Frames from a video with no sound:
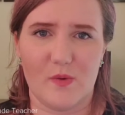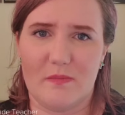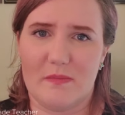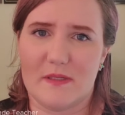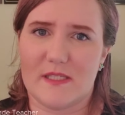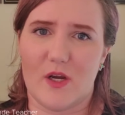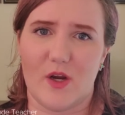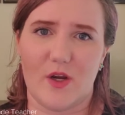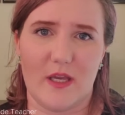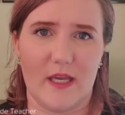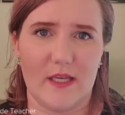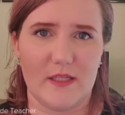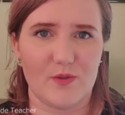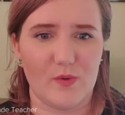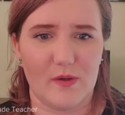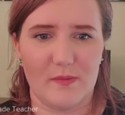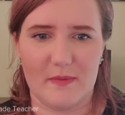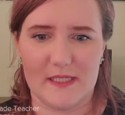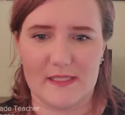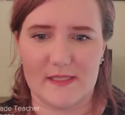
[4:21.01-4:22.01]
We miss our kids.
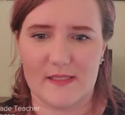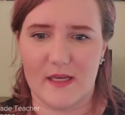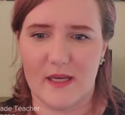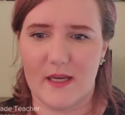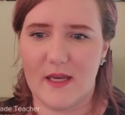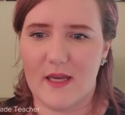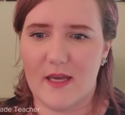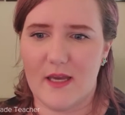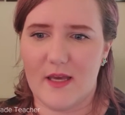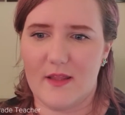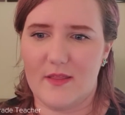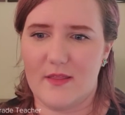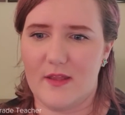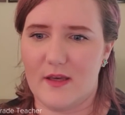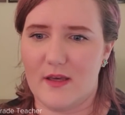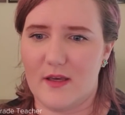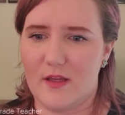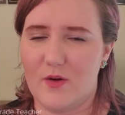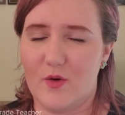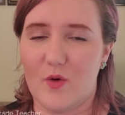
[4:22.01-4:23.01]
We miss
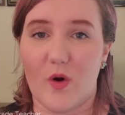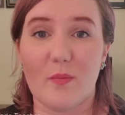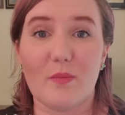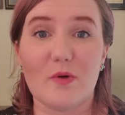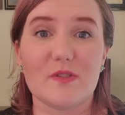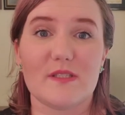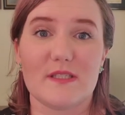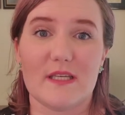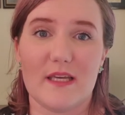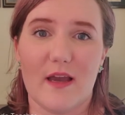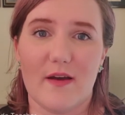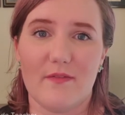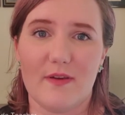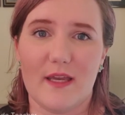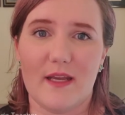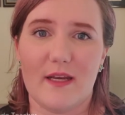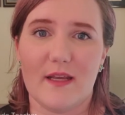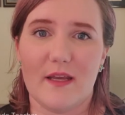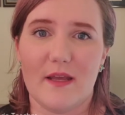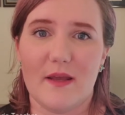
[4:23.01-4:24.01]
the normalcy of
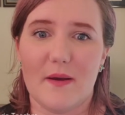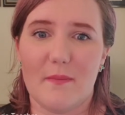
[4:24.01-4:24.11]
it.